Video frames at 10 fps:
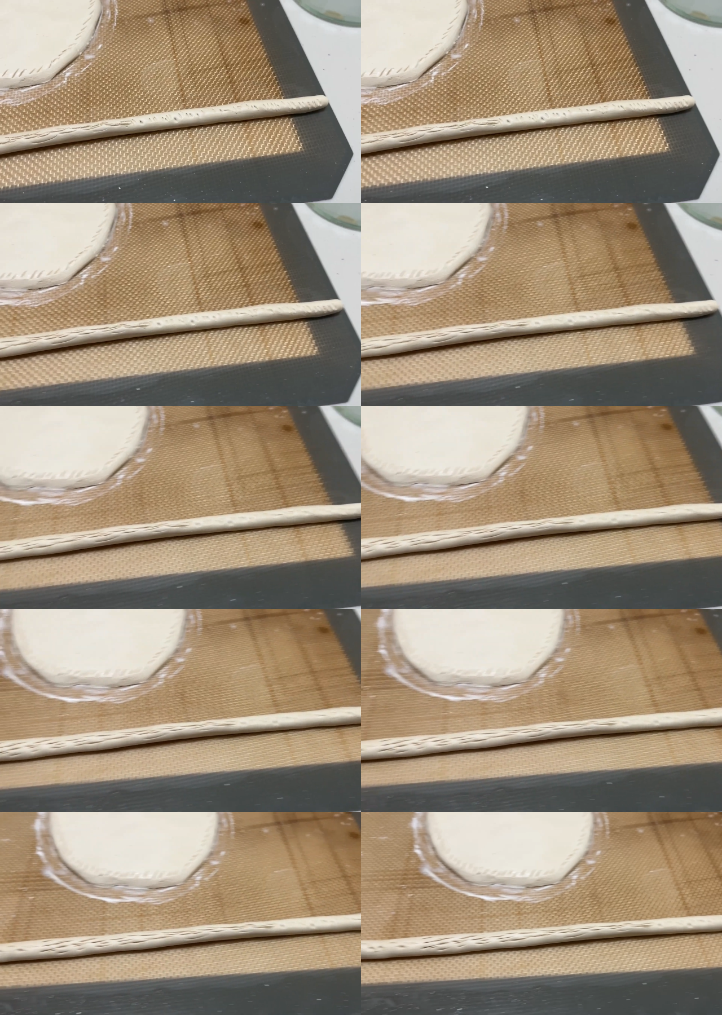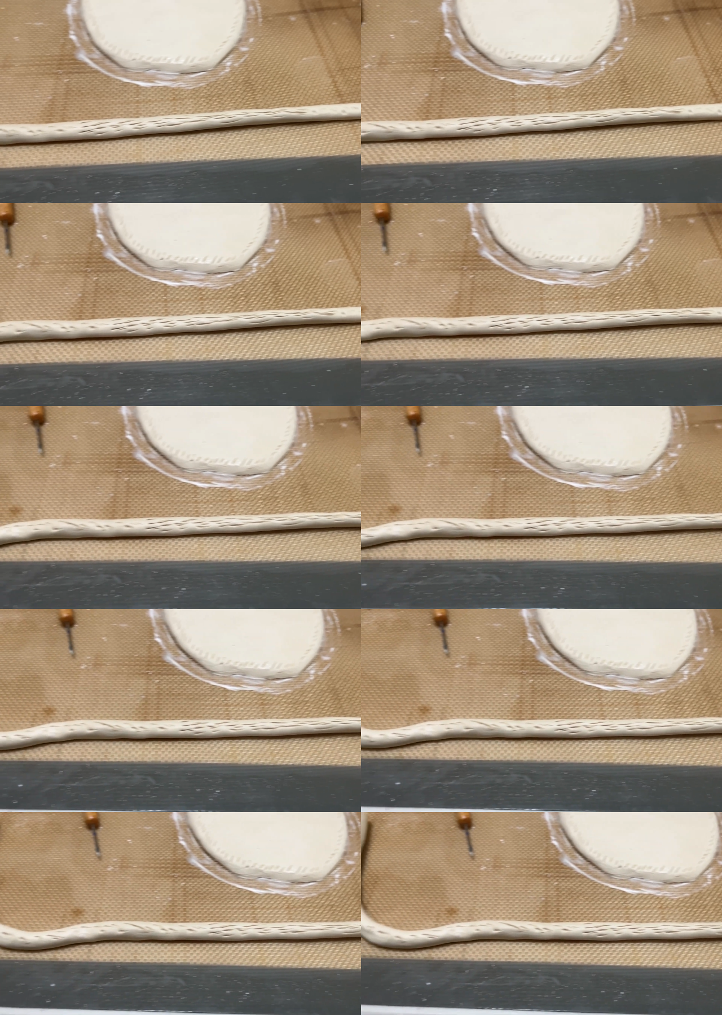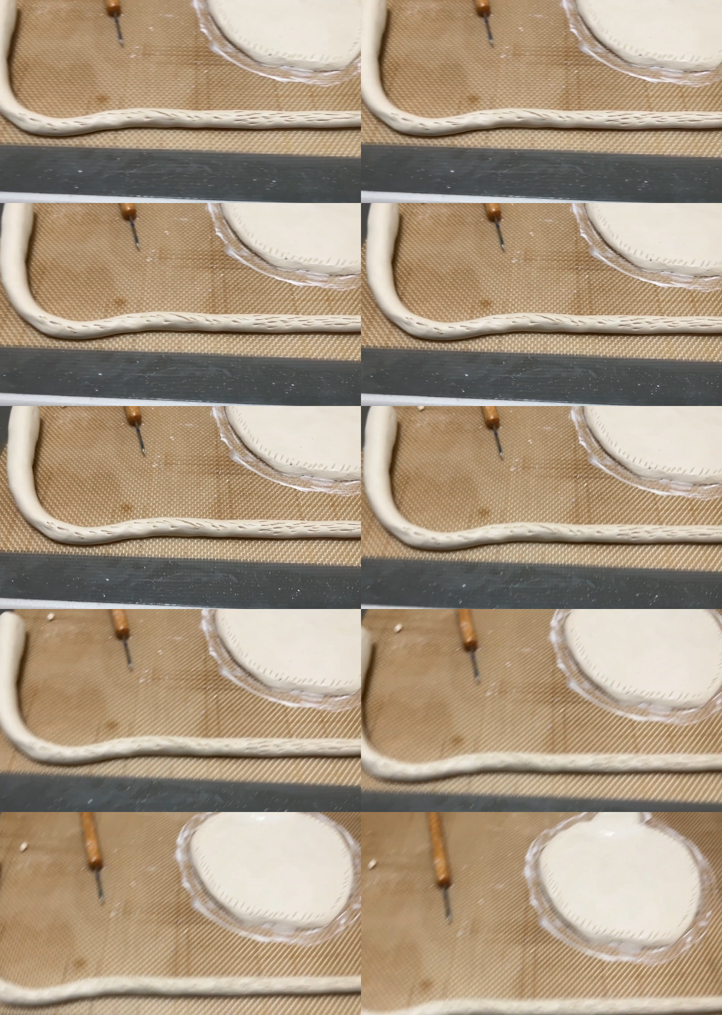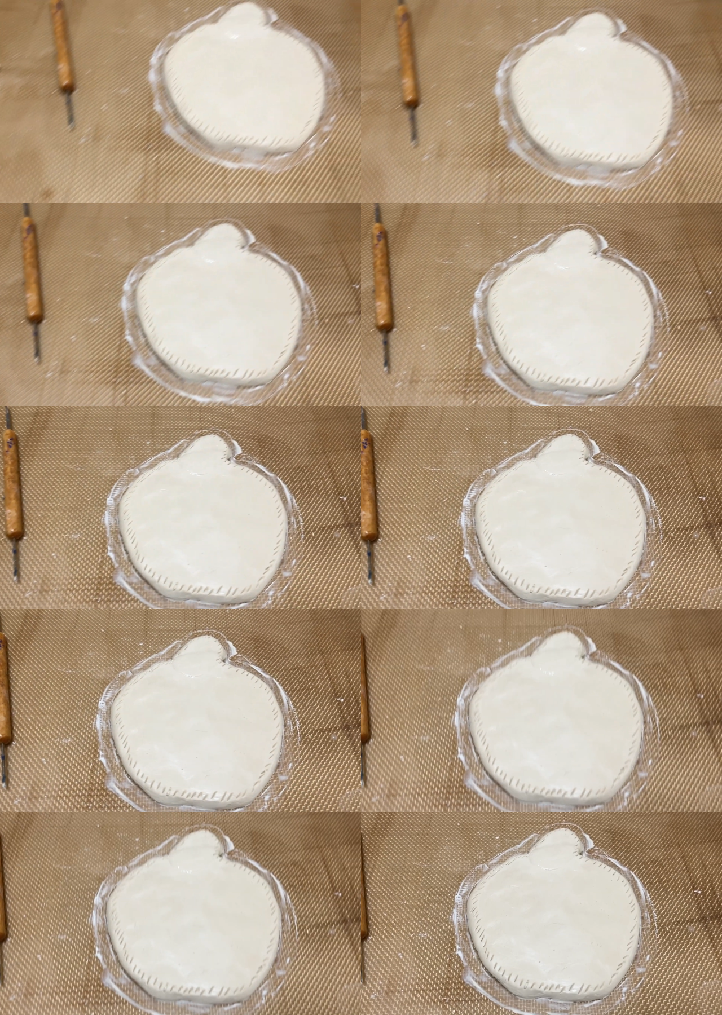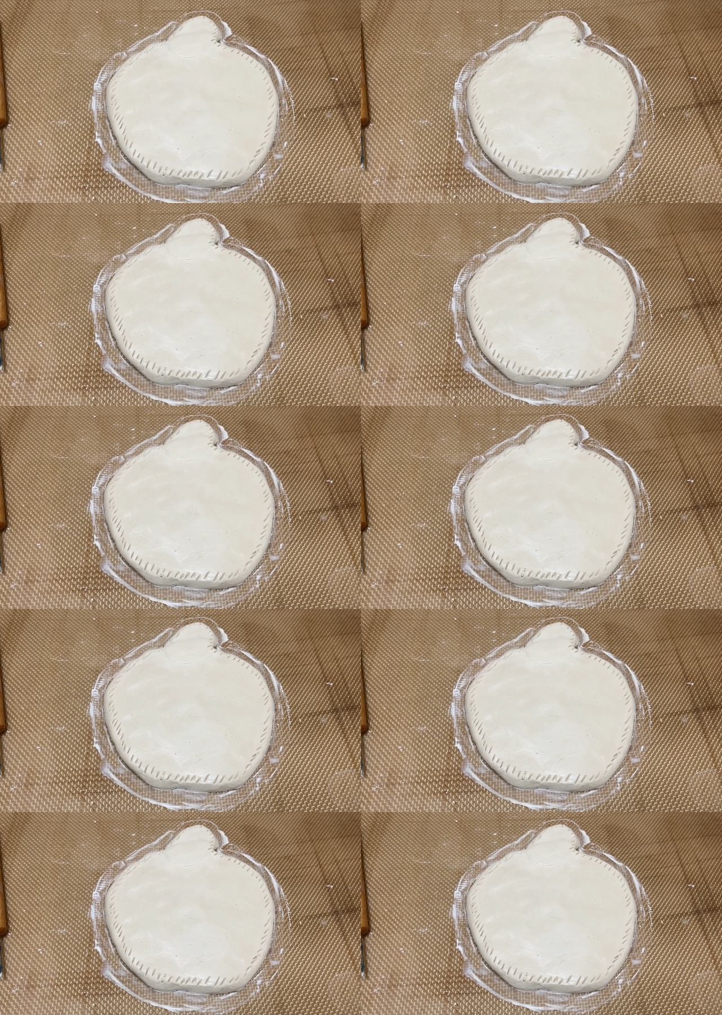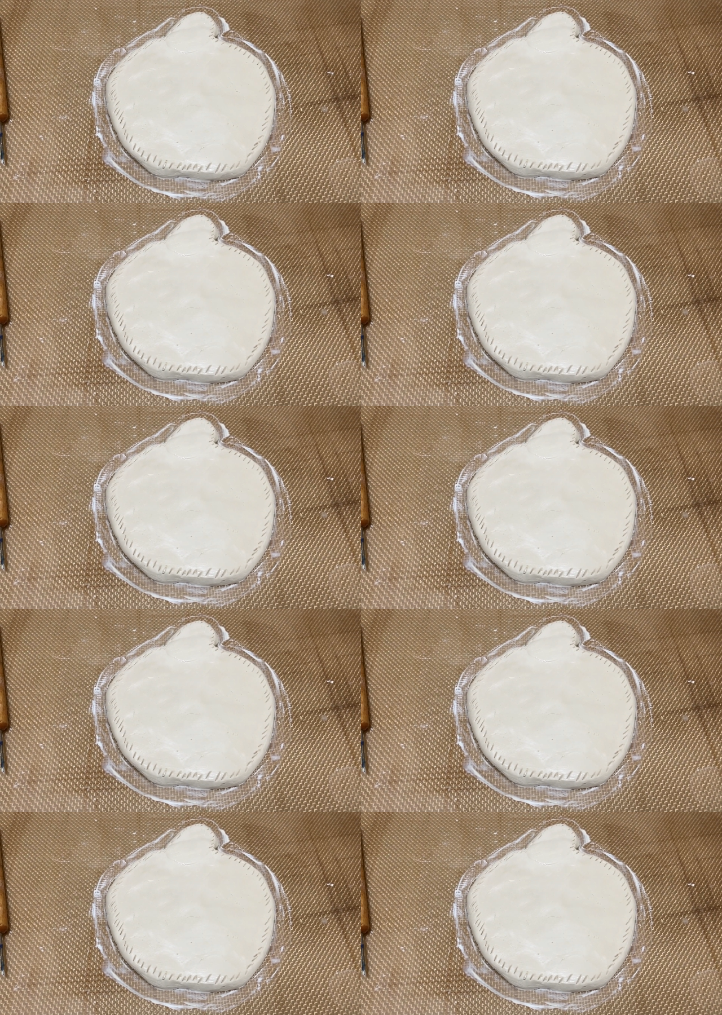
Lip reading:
Nobody's mouth can be seen.